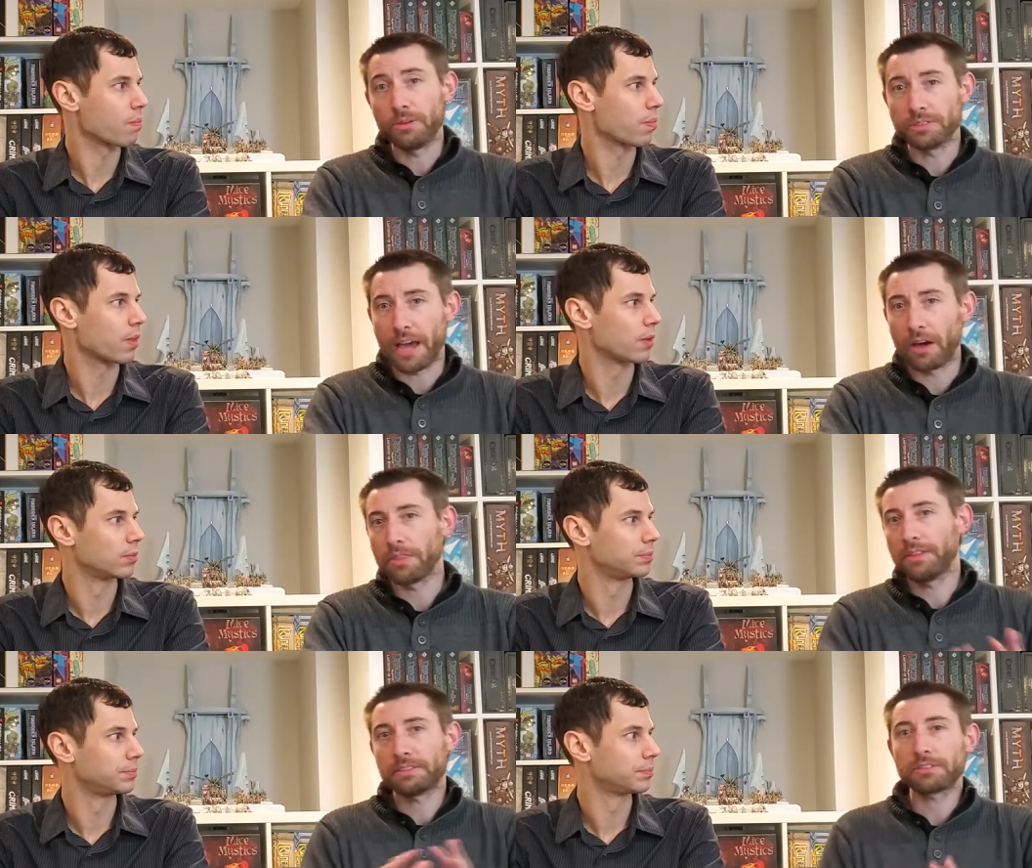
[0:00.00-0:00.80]
Speaker 1: those
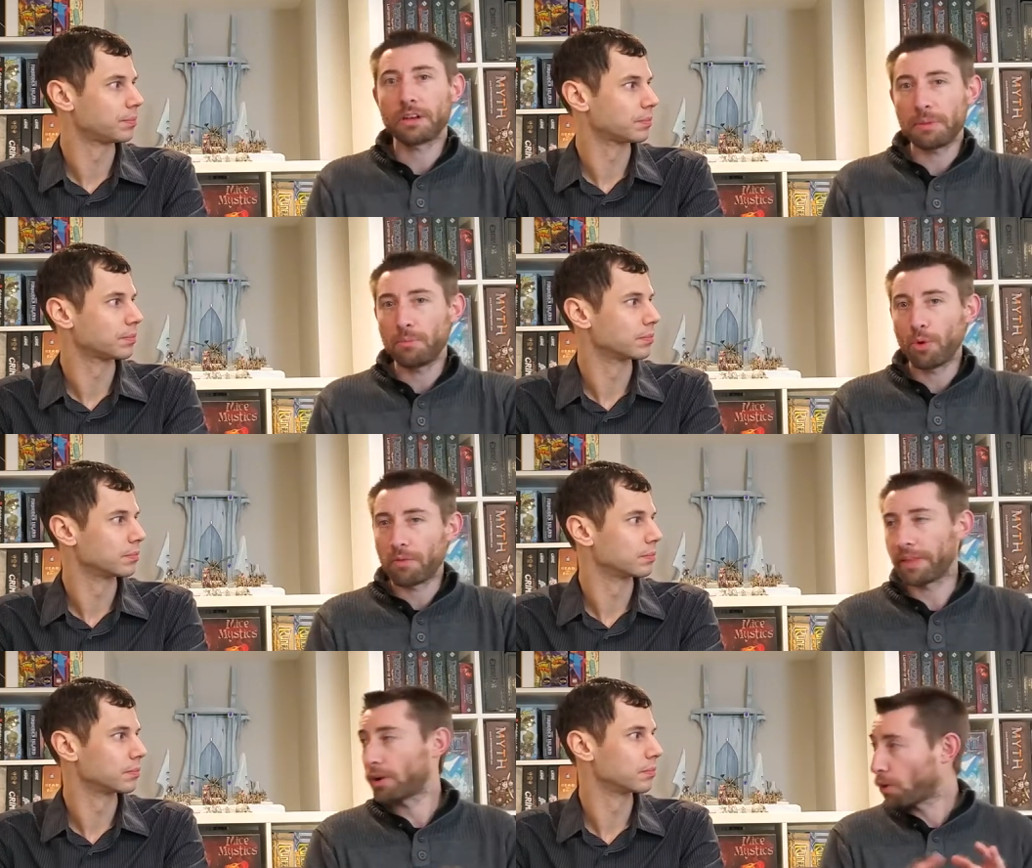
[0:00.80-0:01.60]
out. This is going to be more
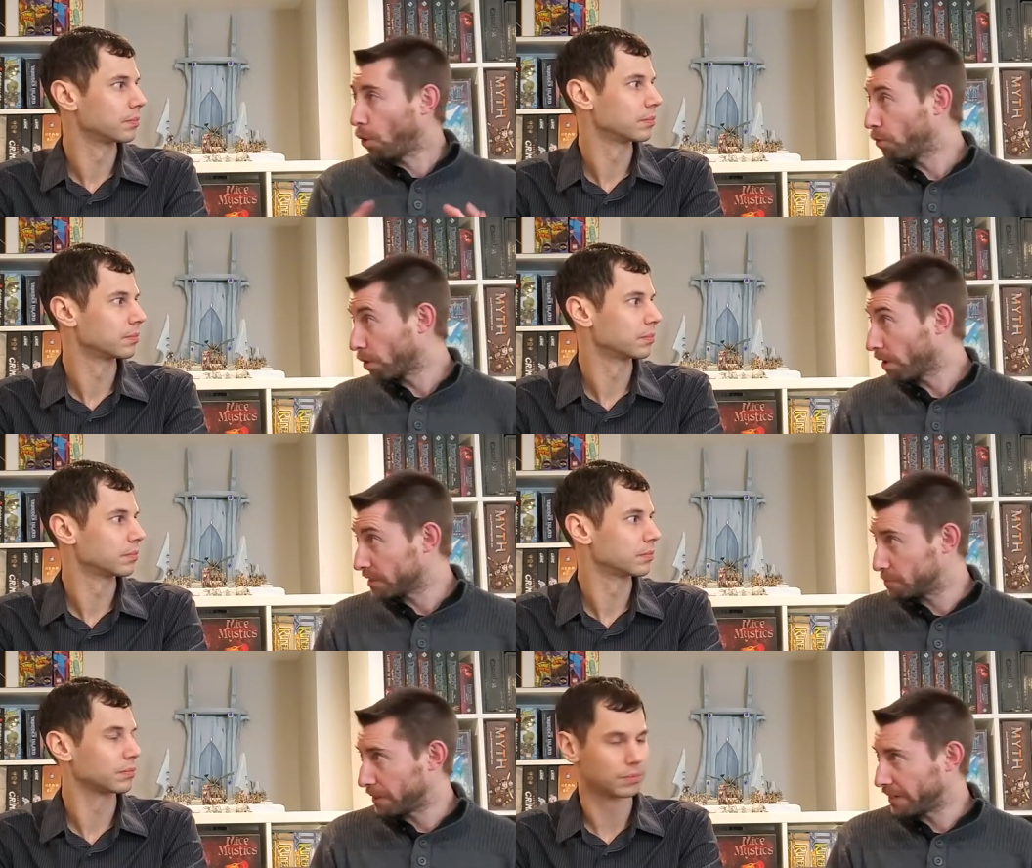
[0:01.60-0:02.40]
of like our overall
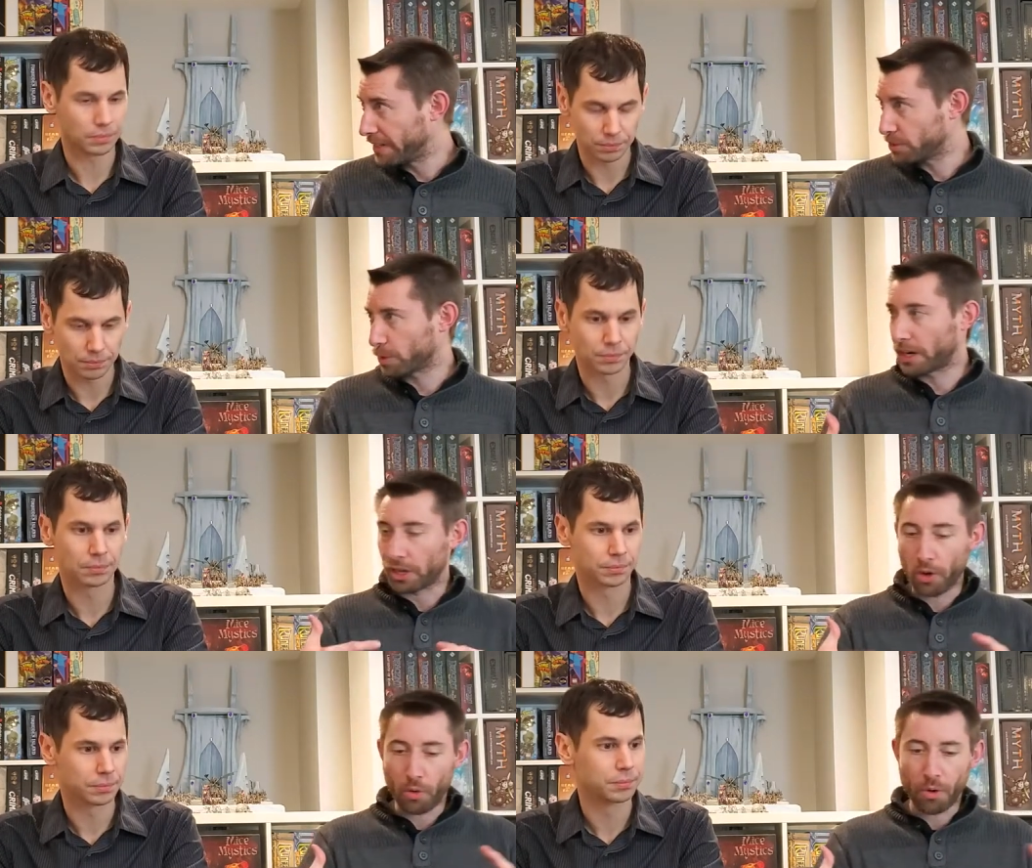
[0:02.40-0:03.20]
experience. We're going to
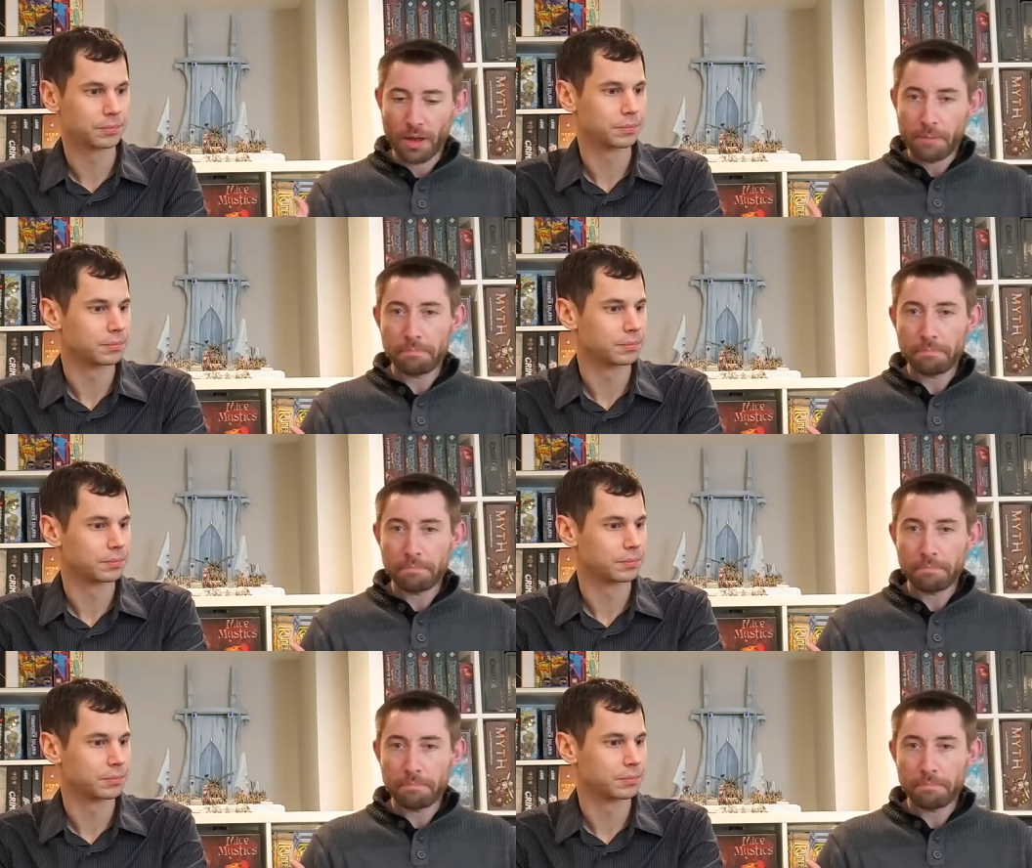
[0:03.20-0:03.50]
go